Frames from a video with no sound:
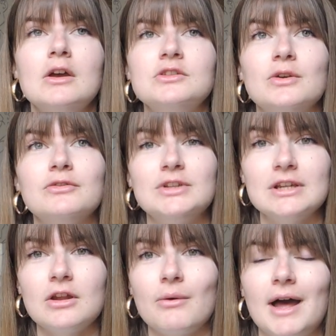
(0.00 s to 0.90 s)
So if you
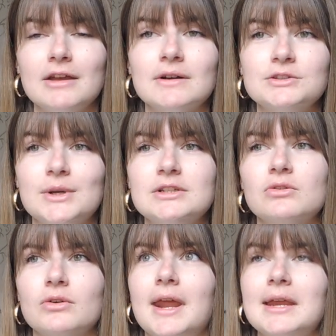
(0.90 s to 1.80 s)
didn't know, I graduated
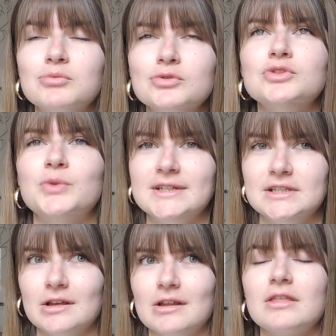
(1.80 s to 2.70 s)
on April
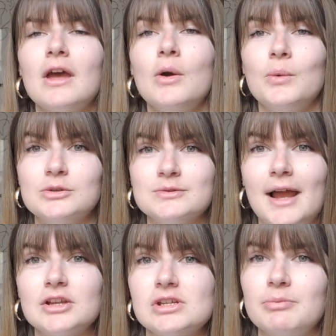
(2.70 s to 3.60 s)
20th, which was
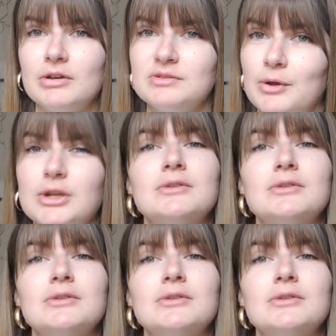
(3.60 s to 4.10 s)
actually postponed.